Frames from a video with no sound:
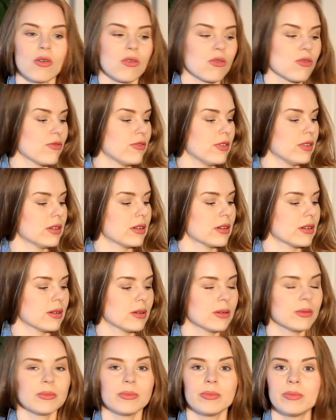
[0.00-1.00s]
over
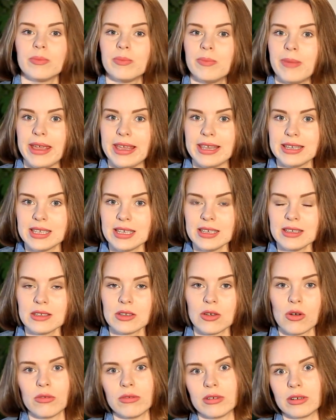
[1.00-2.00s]
basses
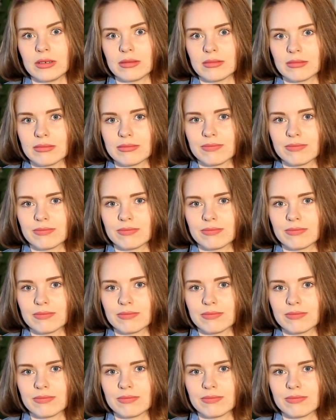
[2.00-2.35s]
or